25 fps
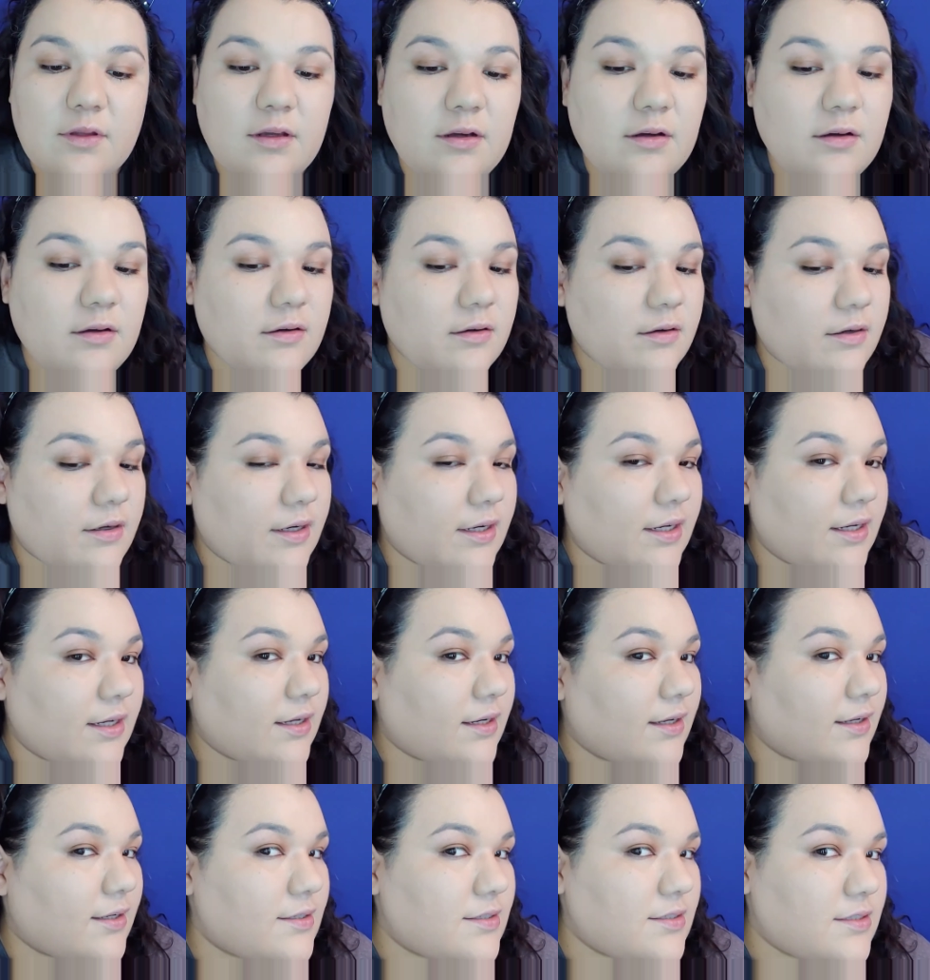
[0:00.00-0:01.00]
alright
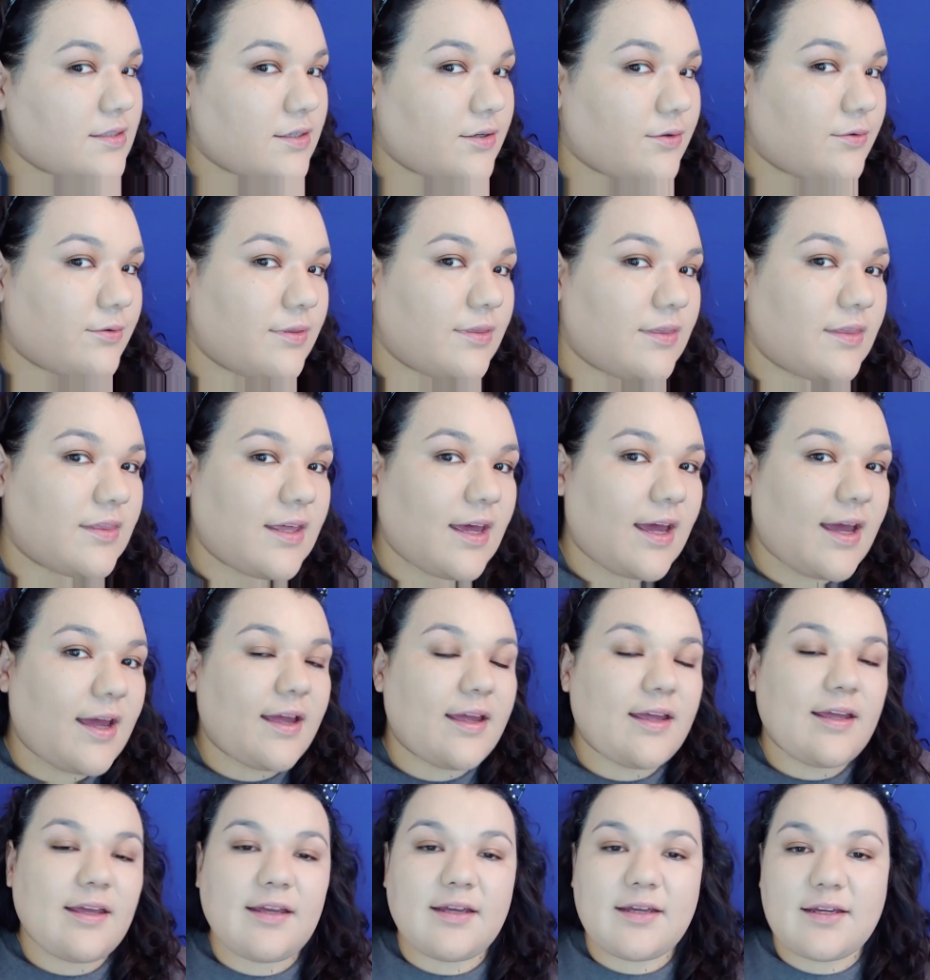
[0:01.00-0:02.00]
guys, so
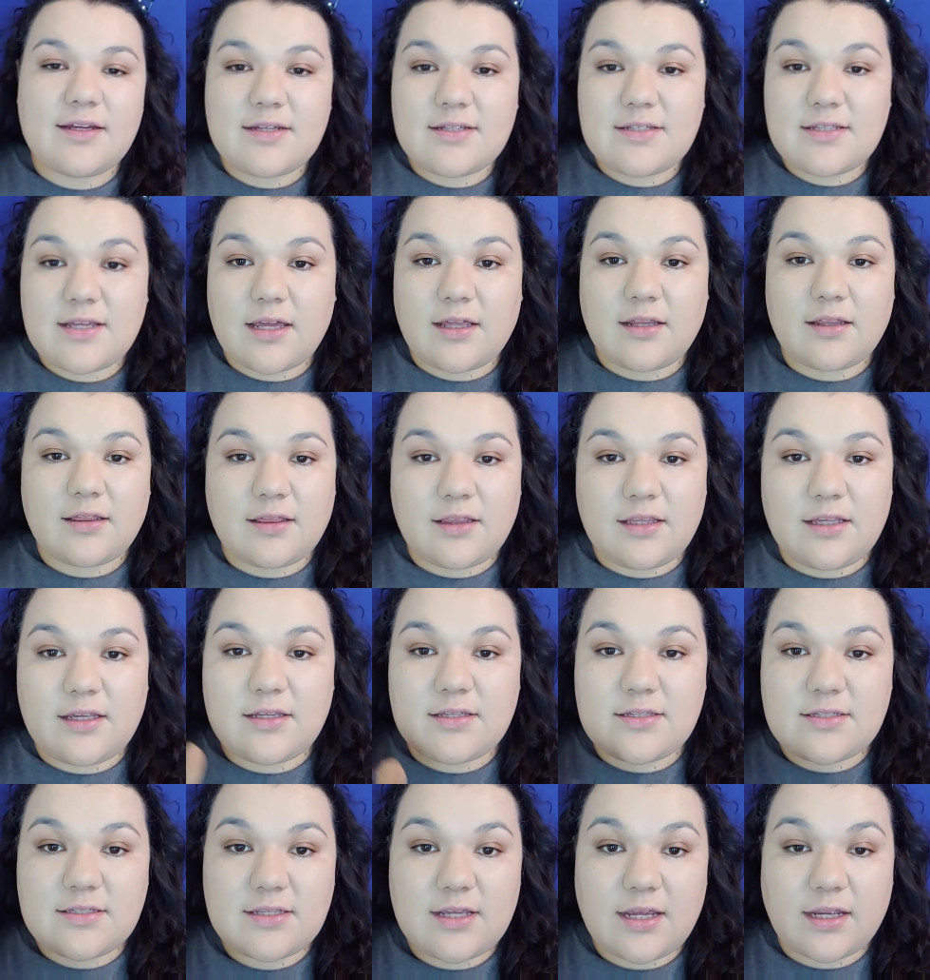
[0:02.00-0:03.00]
that is
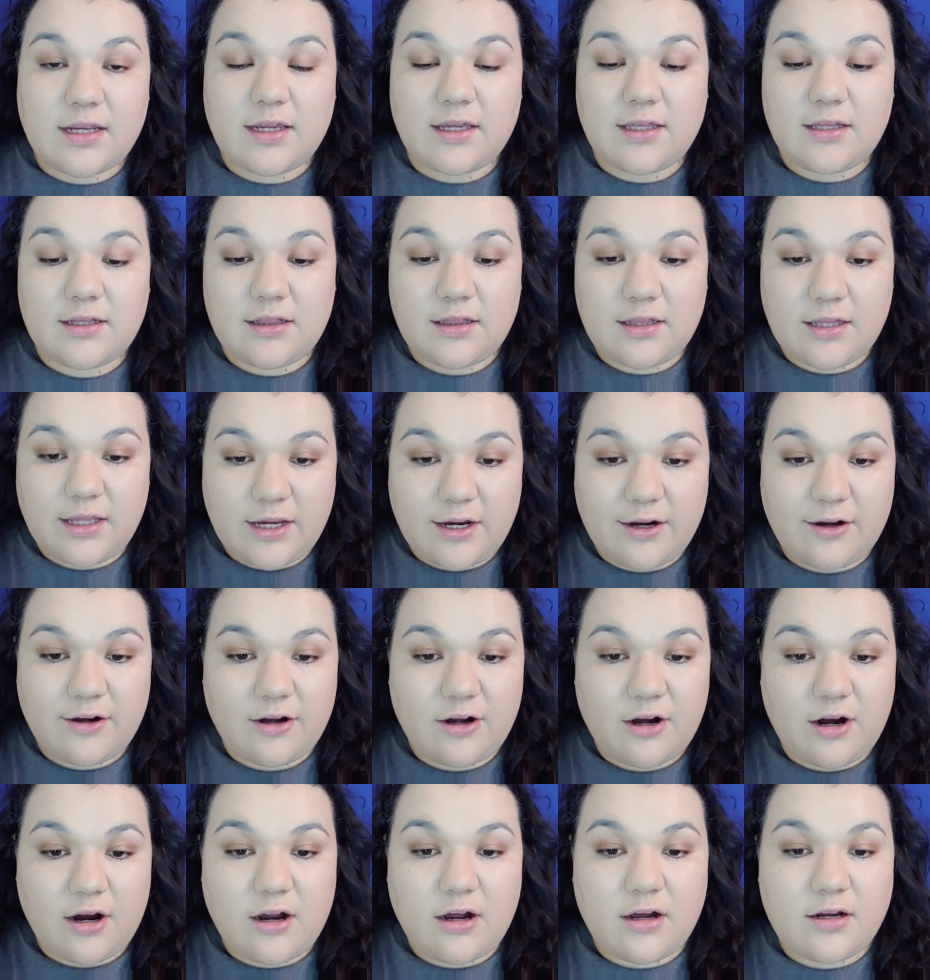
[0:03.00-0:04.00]
the second
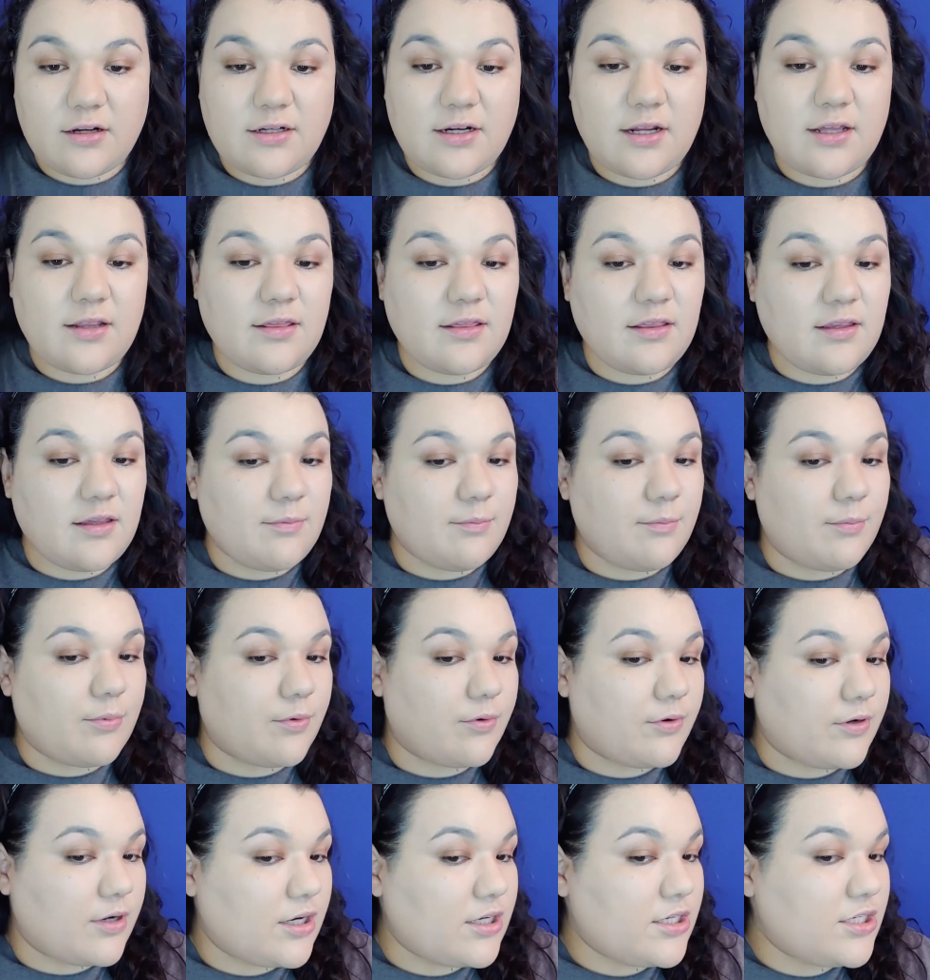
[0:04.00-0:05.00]
layer on the
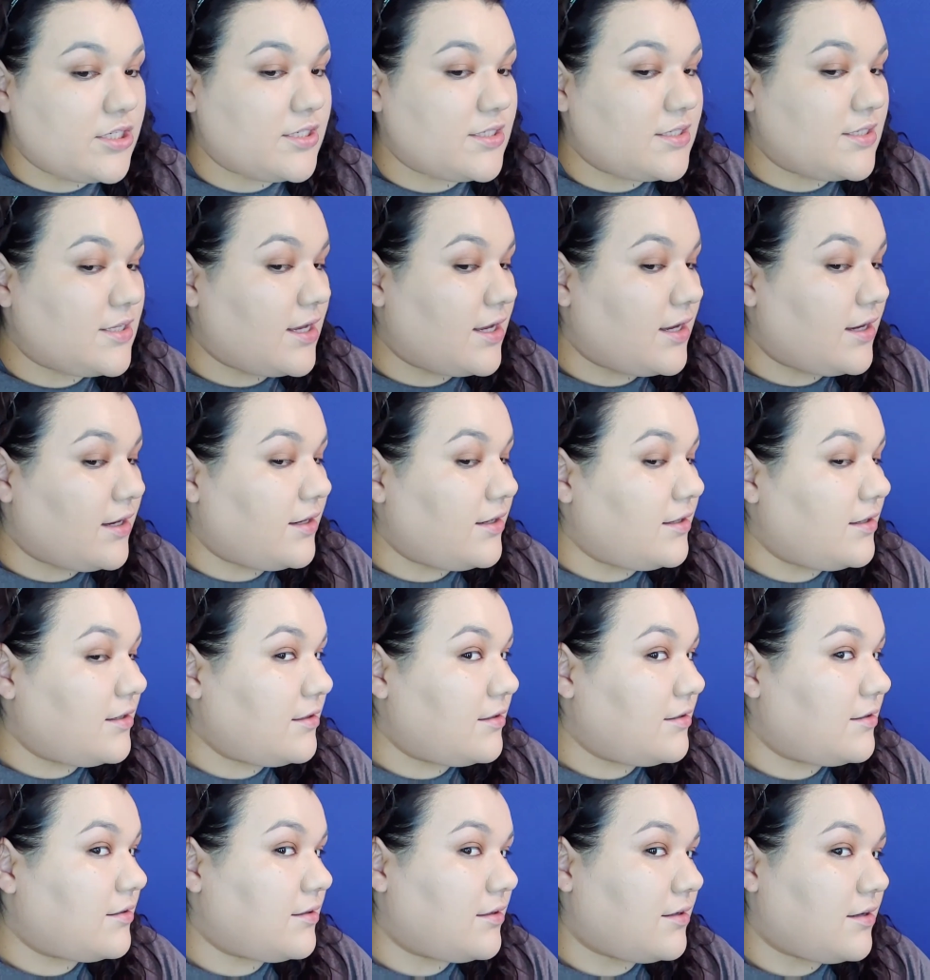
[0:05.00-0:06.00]
brush
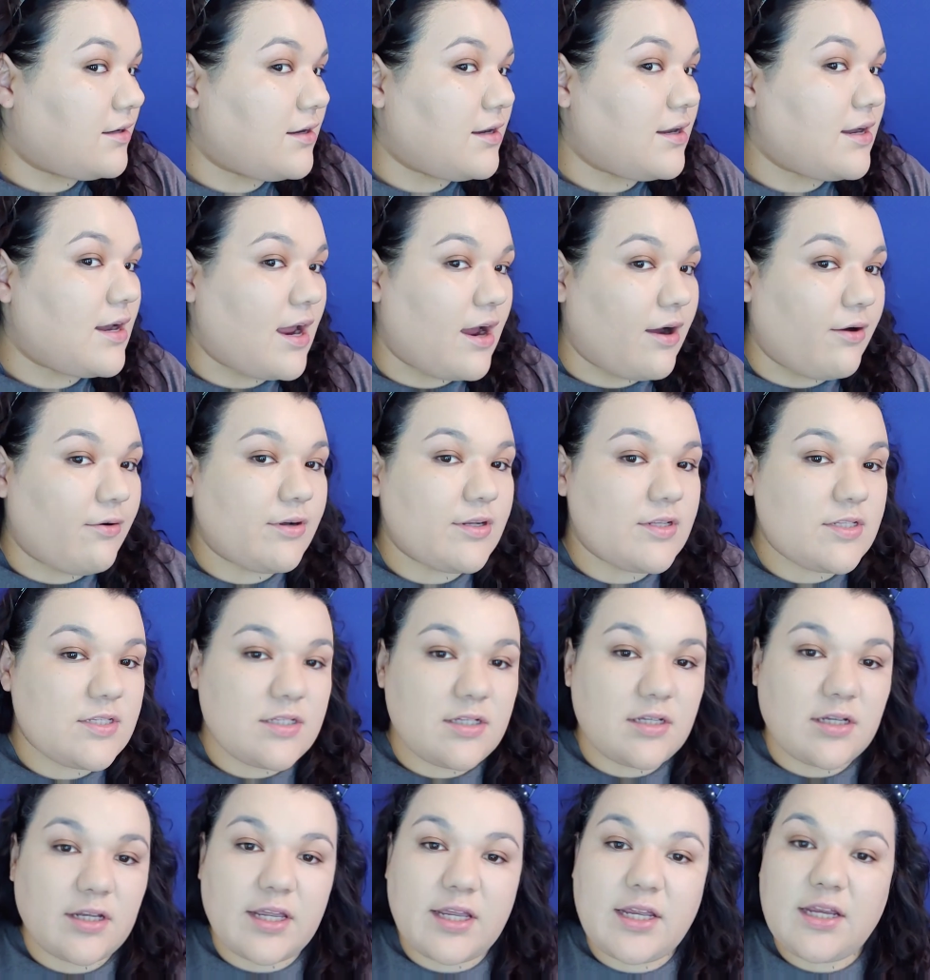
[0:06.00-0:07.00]
side. Now
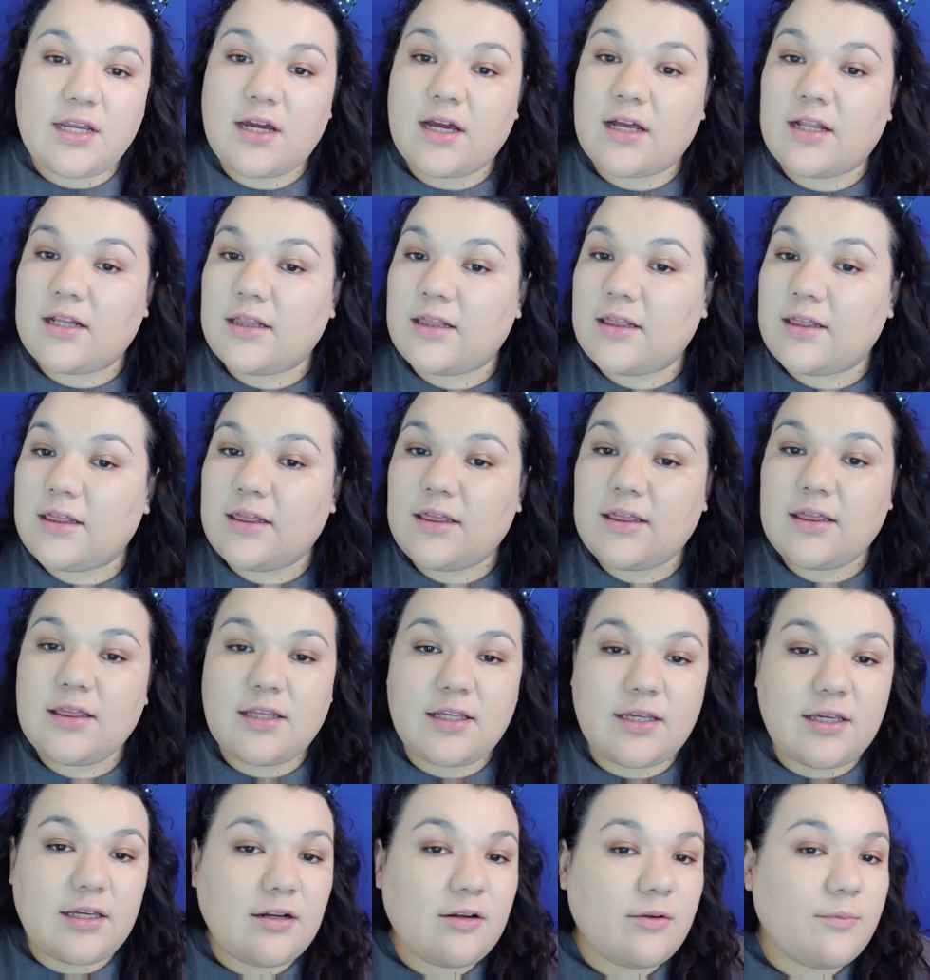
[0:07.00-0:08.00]
it's looking a
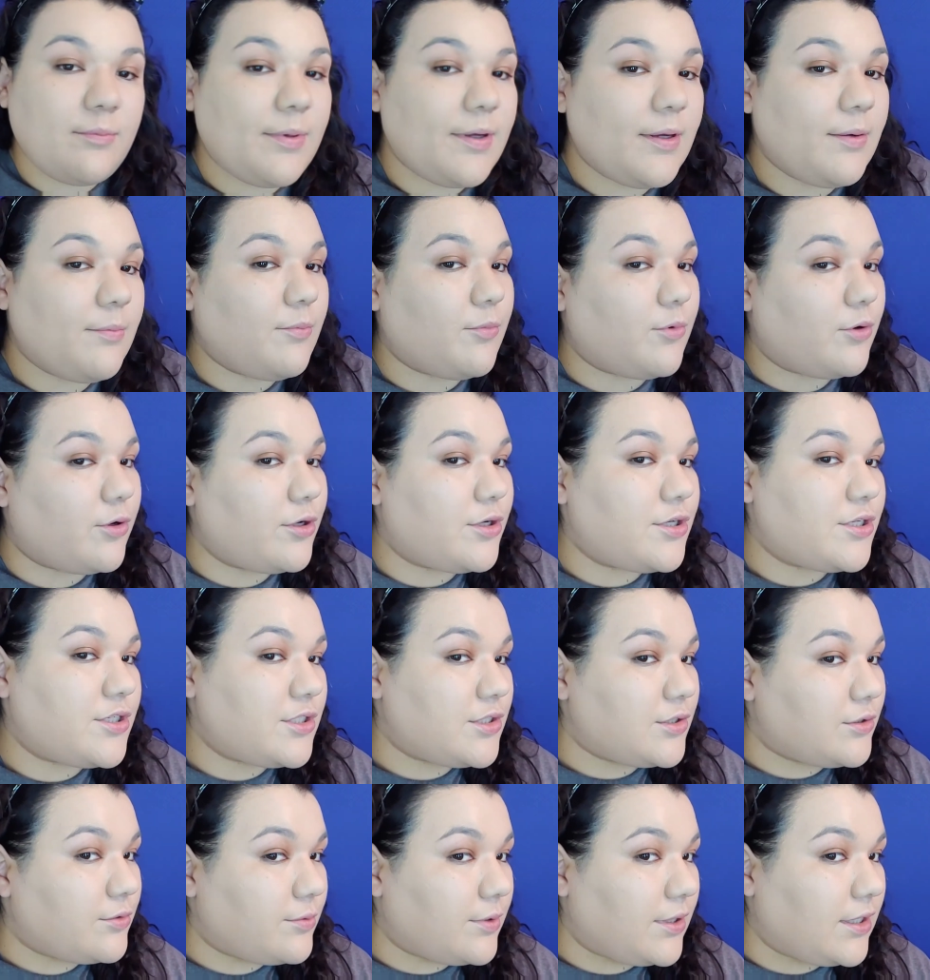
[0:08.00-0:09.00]
little bit more
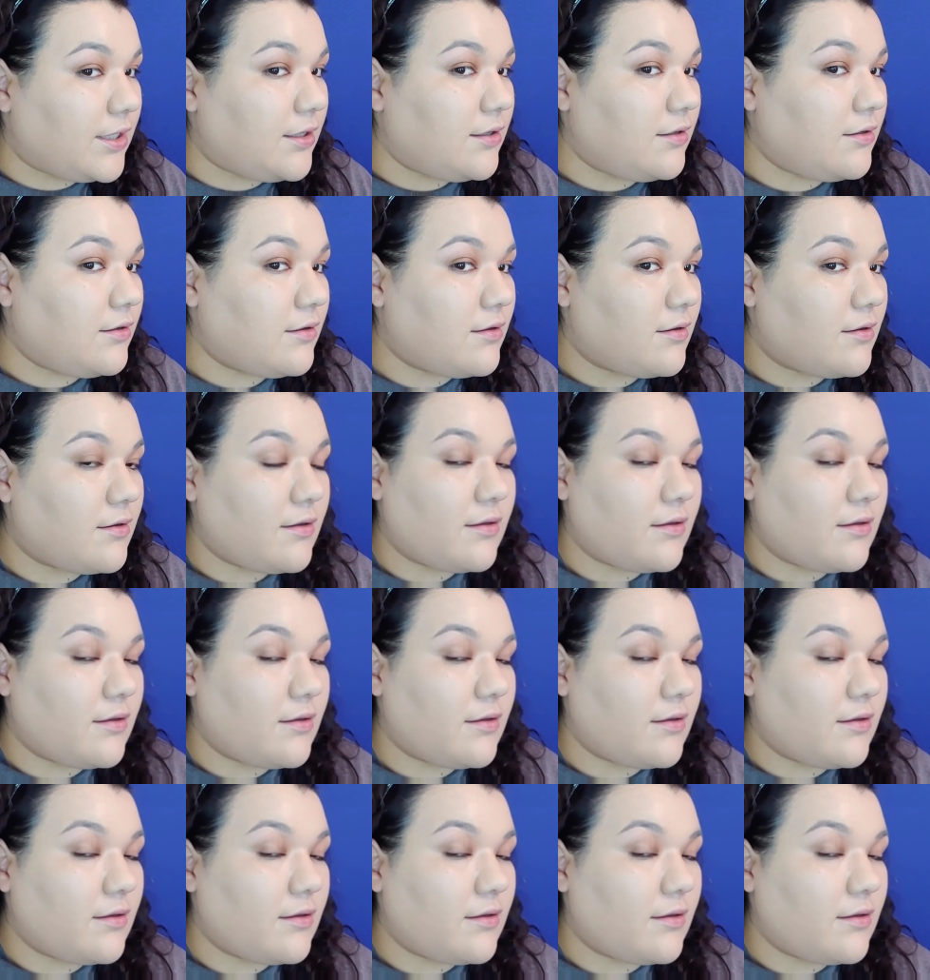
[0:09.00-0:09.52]
dewy,